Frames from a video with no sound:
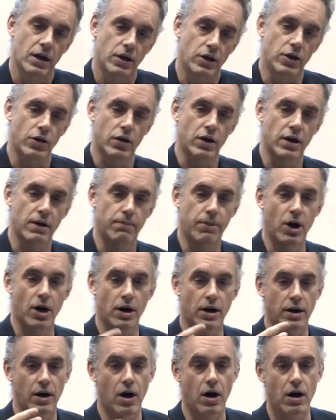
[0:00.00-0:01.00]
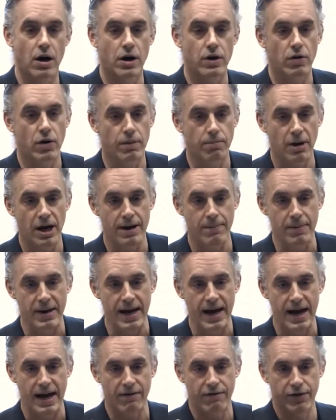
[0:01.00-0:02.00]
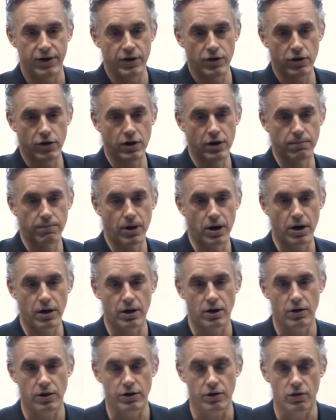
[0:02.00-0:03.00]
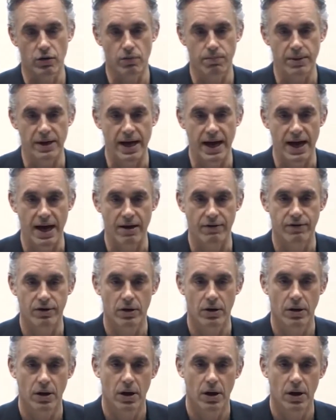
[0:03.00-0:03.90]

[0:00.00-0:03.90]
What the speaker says: you're going to bargain harder on my behalf than you're going to bargain on your own behalf.